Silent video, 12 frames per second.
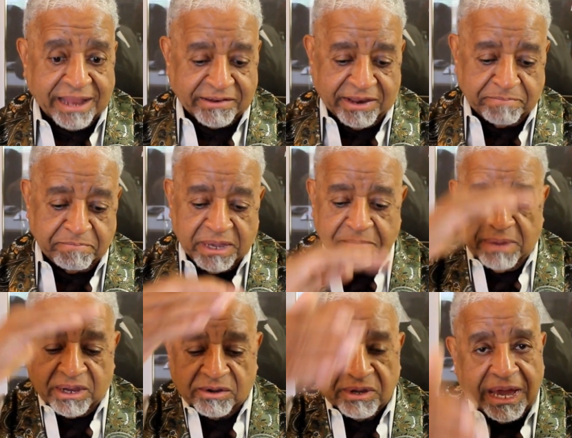That's that big
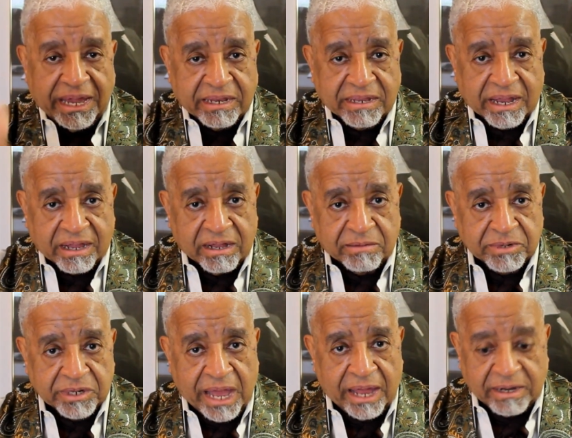metal gate that comes
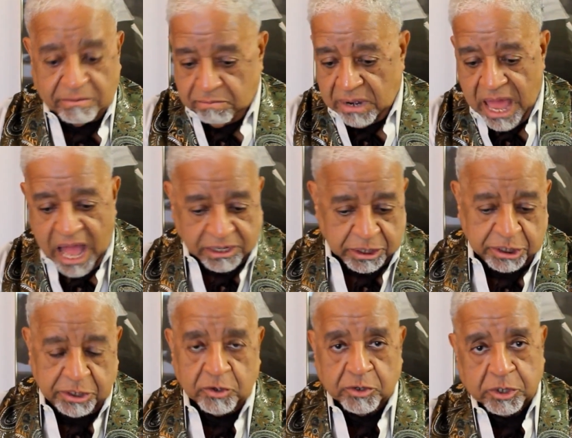down and
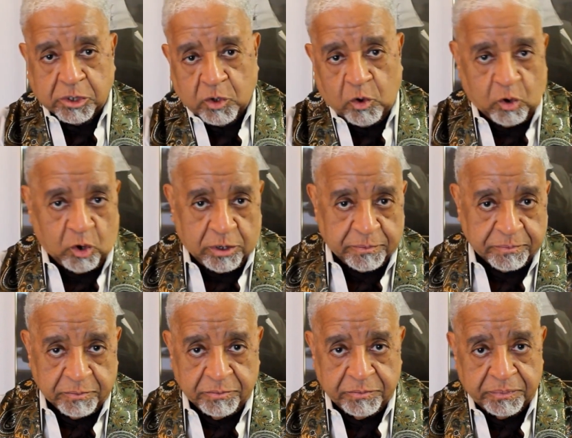blocks your store.
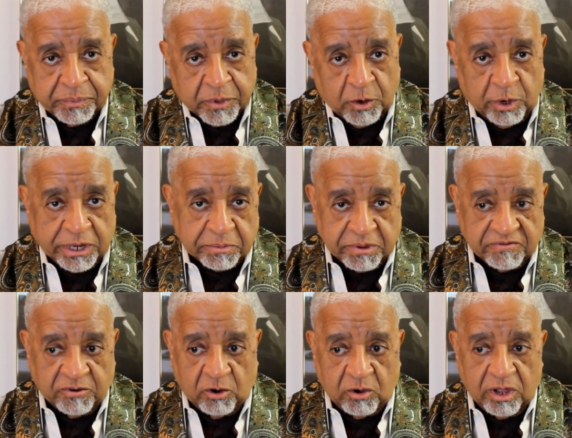Whereas
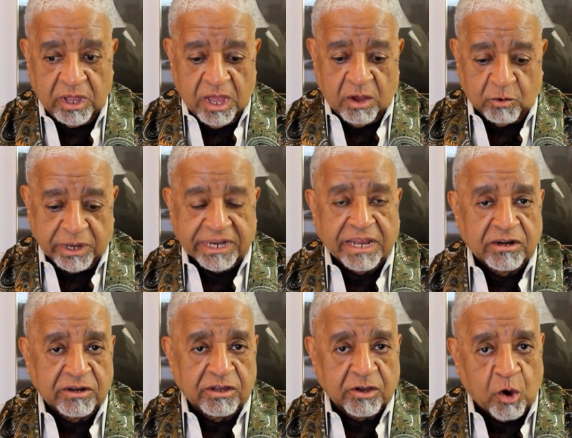before, we had that
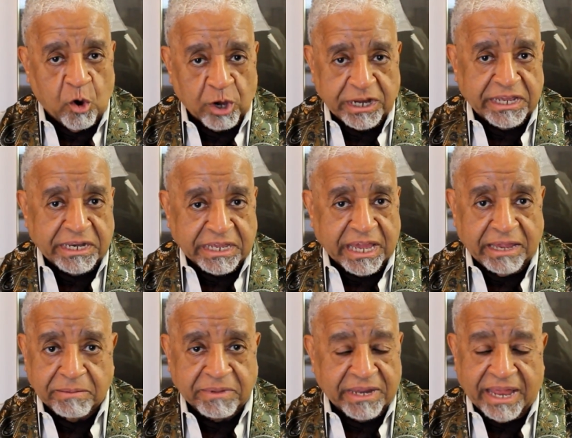little accordion
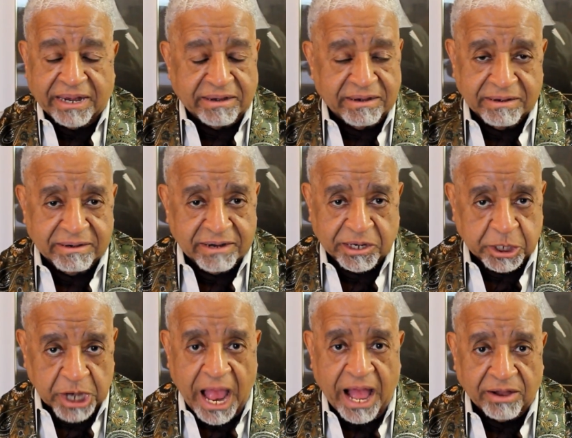gate that a
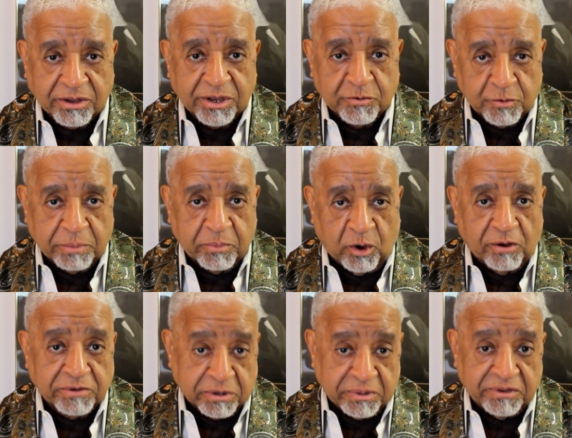child could rip
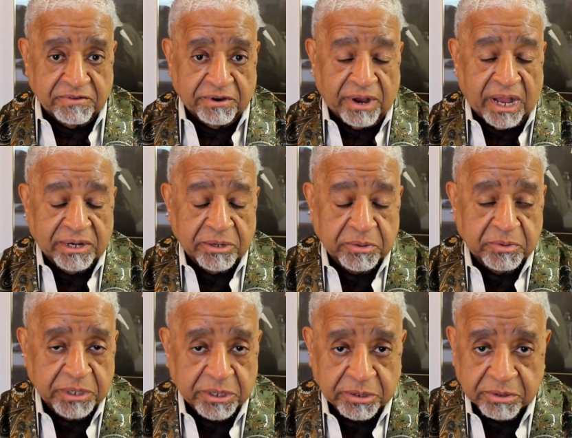off, to be very honest
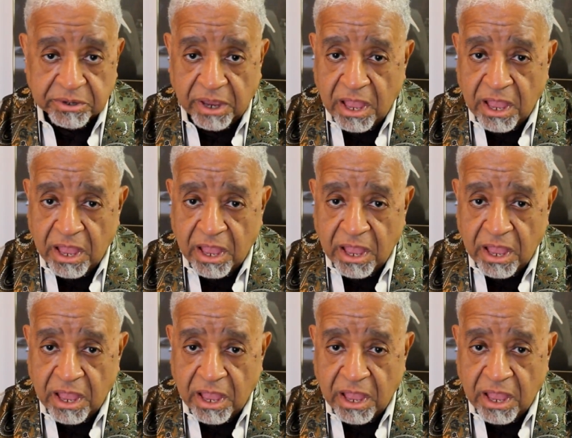with you.